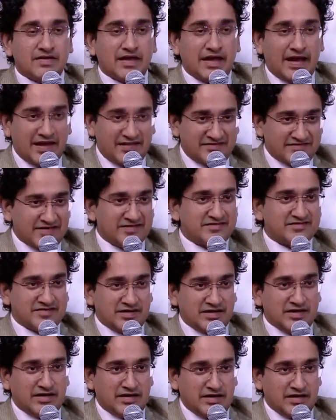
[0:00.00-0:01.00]
exists
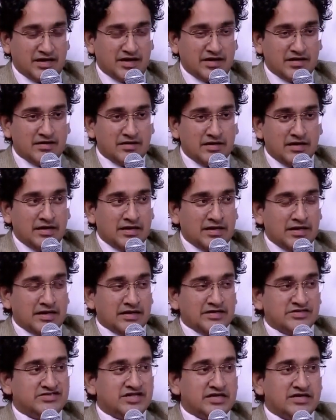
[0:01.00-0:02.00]
in India
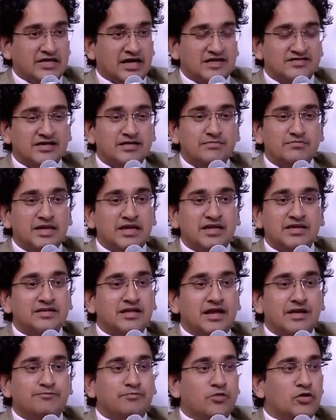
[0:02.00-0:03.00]
doesn't mean
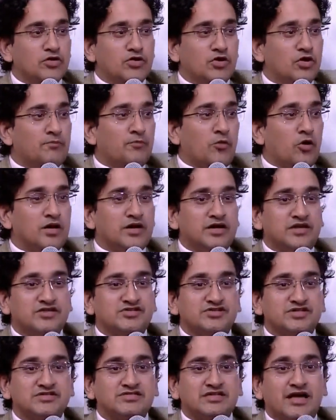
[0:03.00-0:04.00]
that,
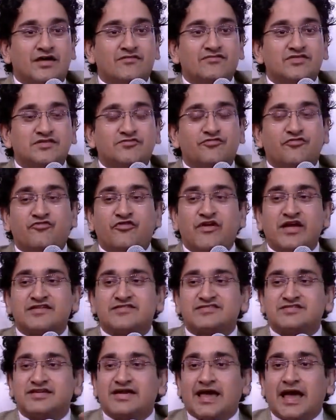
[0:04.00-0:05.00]
politicians have this
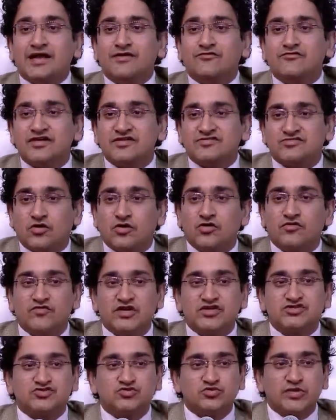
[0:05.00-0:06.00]
fixed canvas on which to